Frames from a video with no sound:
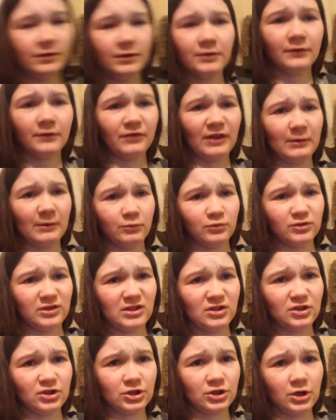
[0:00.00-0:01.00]
don't know if that was
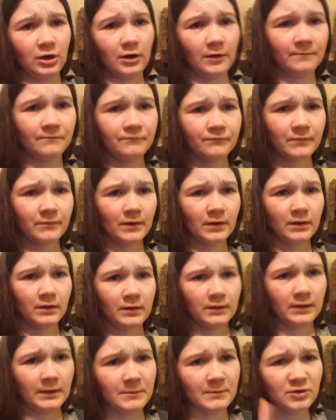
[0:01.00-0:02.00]
in shot.
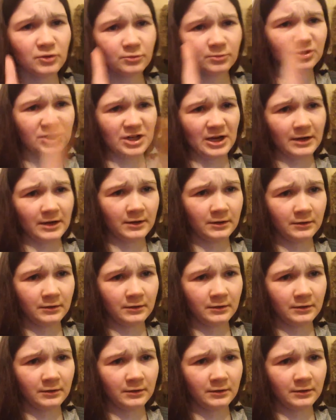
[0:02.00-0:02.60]
Let me double check.